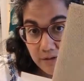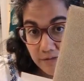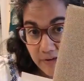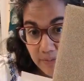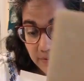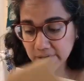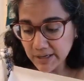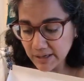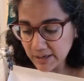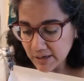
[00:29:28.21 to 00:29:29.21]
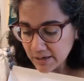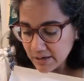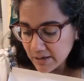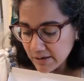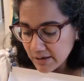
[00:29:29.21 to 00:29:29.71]
the fabric in
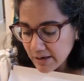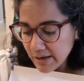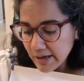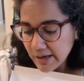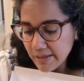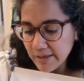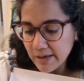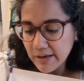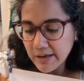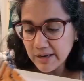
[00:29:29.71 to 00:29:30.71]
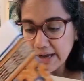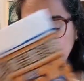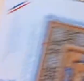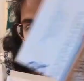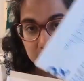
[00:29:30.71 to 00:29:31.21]
here, and then it
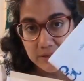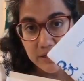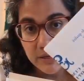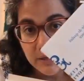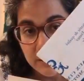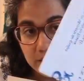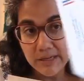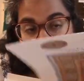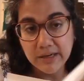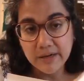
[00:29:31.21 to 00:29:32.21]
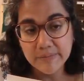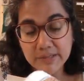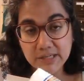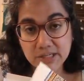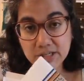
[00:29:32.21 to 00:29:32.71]
has the
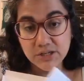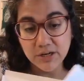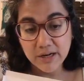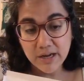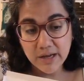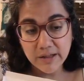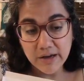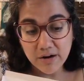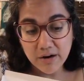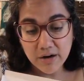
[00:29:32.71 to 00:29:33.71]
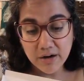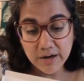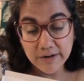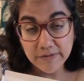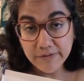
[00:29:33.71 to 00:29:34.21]
stitching chart. They
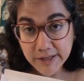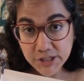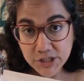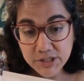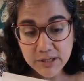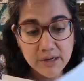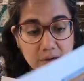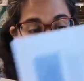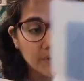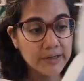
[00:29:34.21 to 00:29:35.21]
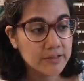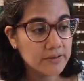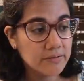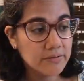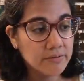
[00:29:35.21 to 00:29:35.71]
are in French,
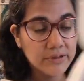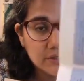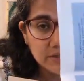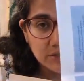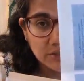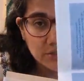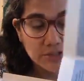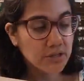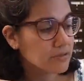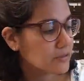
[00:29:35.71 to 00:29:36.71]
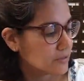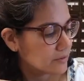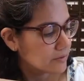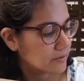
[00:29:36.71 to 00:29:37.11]
but with stitching charts.